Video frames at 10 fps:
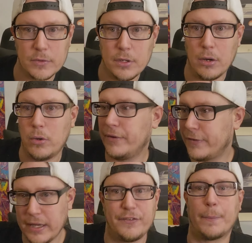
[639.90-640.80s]
you know,
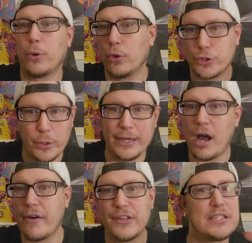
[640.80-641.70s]
if you pull a trade
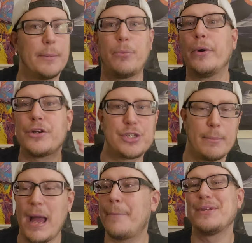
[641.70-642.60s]
off at some point or
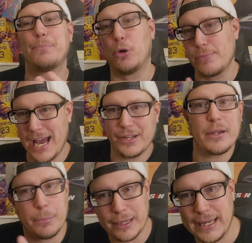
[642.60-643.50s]
something happens, boom, now you
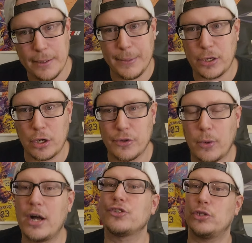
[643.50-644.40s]
can bring him in on the
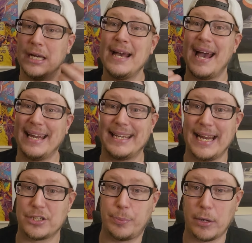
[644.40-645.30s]
roster and he can
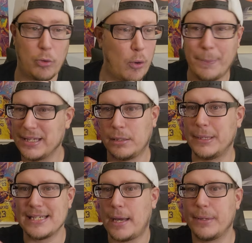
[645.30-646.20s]
actually play a role. But in the
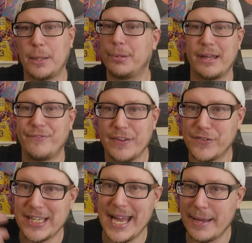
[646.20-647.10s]
meantime, he can play
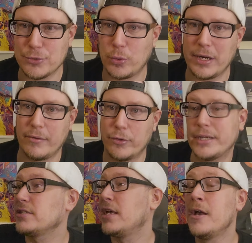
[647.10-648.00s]
50 games or whatever
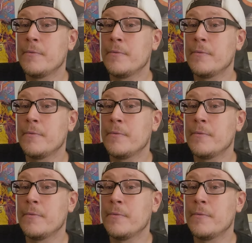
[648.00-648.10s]
it is.